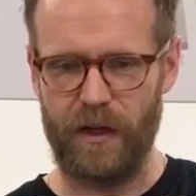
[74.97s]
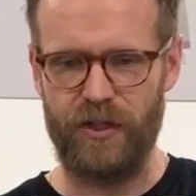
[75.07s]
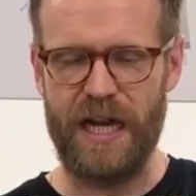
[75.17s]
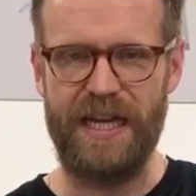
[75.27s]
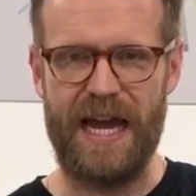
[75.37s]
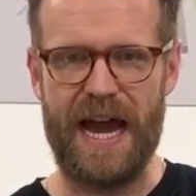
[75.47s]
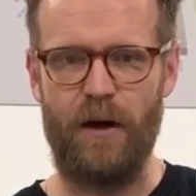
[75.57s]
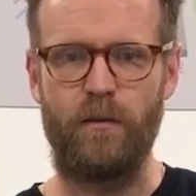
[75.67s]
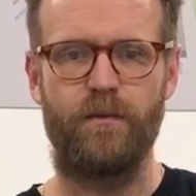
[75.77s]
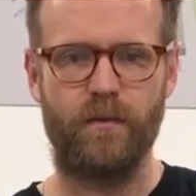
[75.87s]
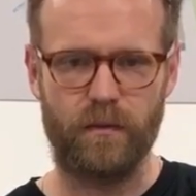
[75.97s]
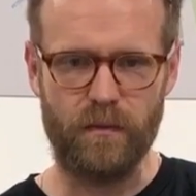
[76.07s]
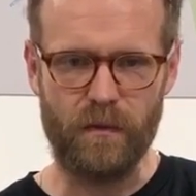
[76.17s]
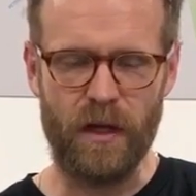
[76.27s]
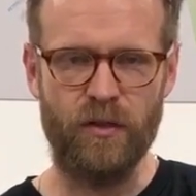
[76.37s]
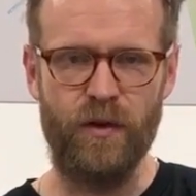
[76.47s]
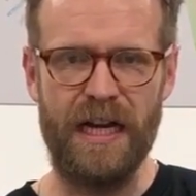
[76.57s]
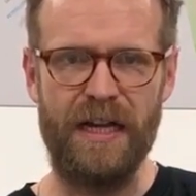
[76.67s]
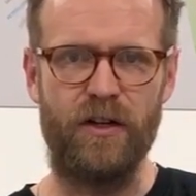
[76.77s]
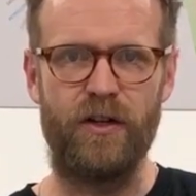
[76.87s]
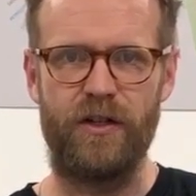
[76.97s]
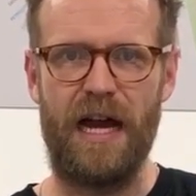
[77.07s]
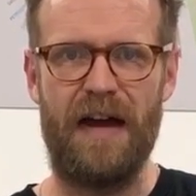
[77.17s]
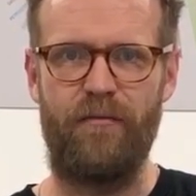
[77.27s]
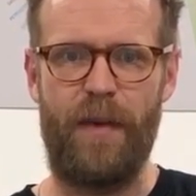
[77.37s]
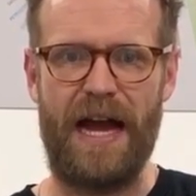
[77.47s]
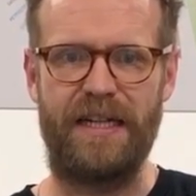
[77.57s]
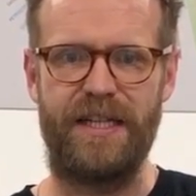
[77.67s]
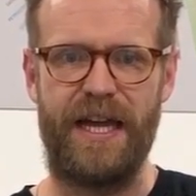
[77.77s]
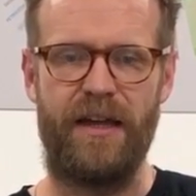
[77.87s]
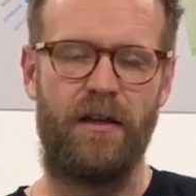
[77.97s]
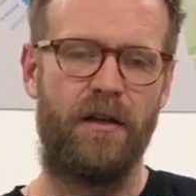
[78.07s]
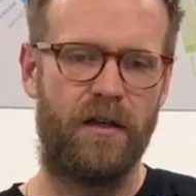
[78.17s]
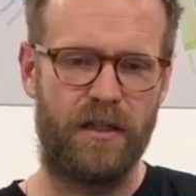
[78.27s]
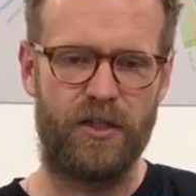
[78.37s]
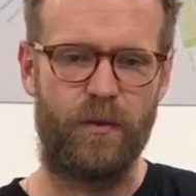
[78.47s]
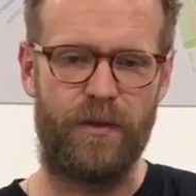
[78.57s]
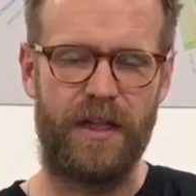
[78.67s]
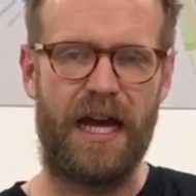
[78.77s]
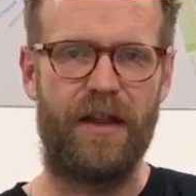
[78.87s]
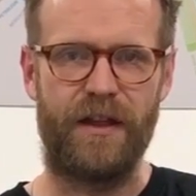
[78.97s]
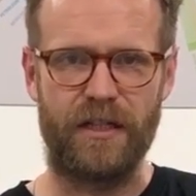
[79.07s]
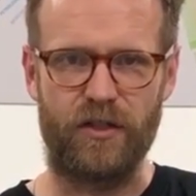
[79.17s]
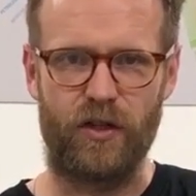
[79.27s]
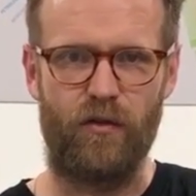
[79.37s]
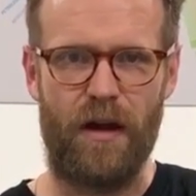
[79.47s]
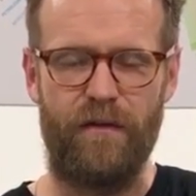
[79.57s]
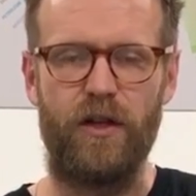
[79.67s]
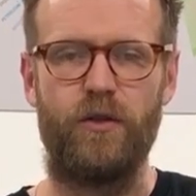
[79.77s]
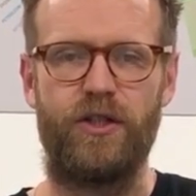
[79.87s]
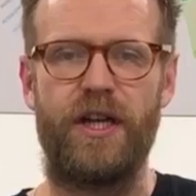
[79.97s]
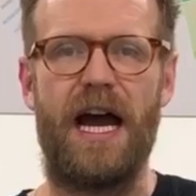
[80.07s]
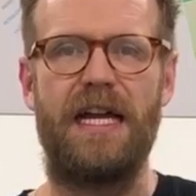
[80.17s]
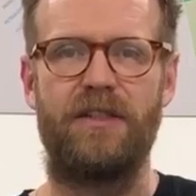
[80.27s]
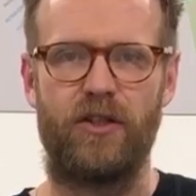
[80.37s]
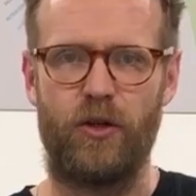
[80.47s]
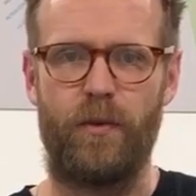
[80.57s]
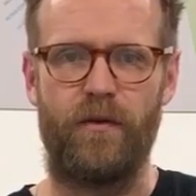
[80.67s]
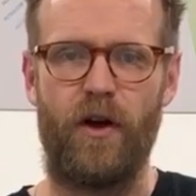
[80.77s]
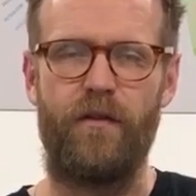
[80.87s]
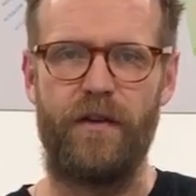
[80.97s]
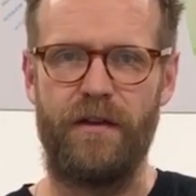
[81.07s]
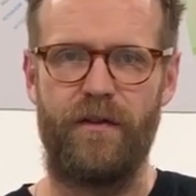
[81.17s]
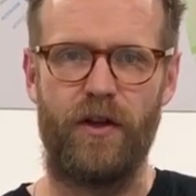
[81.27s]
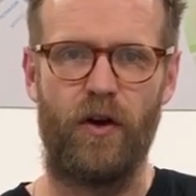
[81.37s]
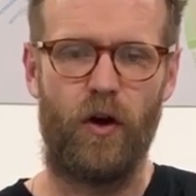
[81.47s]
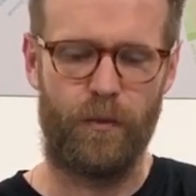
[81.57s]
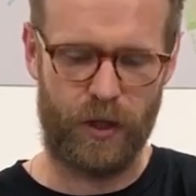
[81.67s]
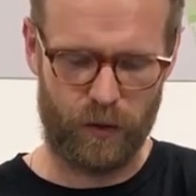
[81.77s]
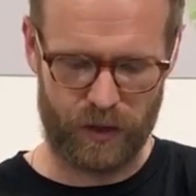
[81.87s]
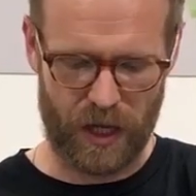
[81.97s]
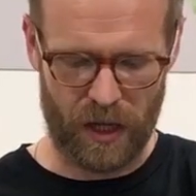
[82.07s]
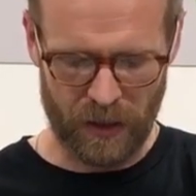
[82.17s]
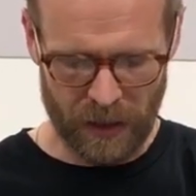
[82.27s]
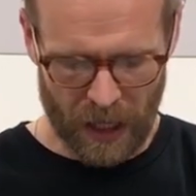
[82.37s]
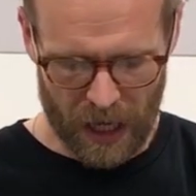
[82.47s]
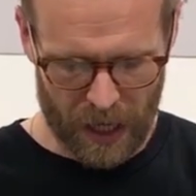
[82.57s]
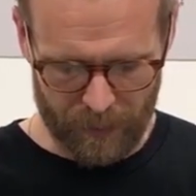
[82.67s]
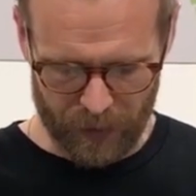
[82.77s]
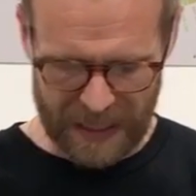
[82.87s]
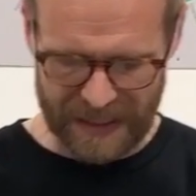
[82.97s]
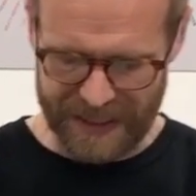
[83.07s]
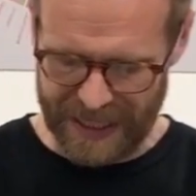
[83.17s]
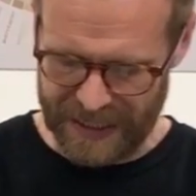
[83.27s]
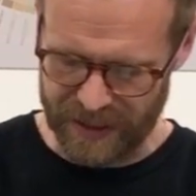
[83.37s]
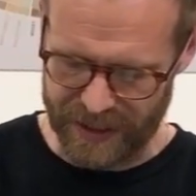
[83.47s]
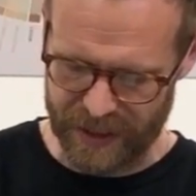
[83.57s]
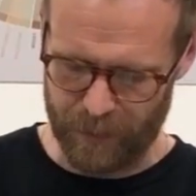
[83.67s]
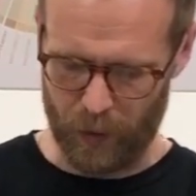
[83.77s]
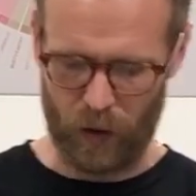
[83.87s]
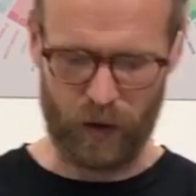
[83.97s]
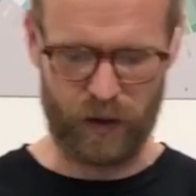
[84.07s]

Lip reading: Check it out, it's really good. I've backed it, something that I think is going to revolutionise a cup of coffee for the home user. But let's dig into this book.